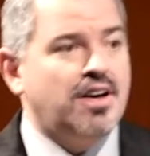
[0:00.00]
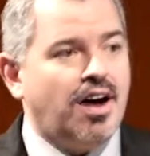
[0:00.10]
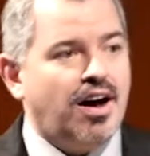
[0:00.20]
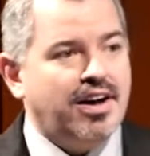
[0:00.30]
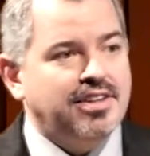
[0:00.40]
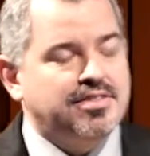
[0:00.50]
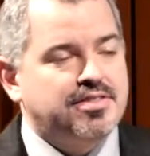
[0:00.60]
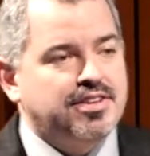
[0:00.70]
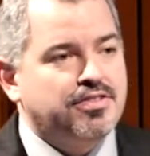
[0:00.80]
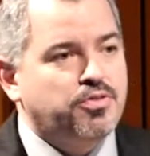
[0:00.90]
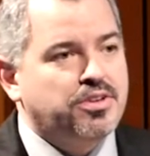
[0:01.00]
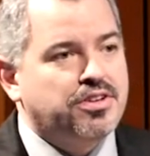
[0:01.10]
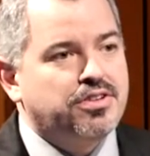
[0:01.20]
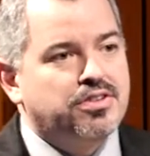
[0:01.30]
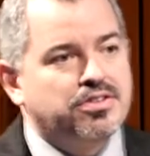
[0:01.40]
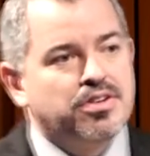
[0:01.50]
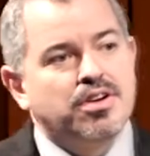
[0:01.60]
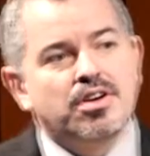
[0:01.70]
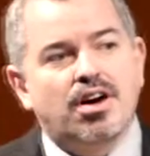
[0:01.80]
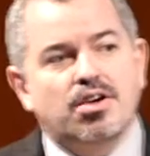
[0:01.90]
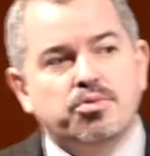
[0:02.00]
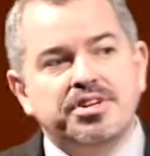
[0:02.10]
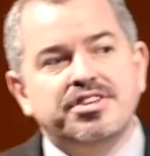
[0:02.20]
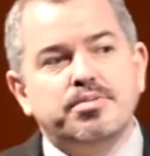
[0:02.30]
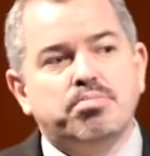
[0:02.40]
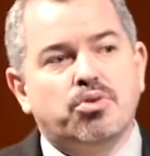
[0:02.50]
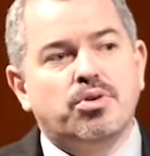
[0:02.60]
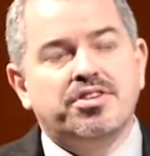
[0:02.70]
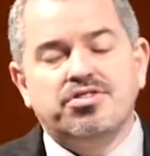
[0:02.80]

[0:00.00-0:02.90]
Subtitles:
and see if we could redeploy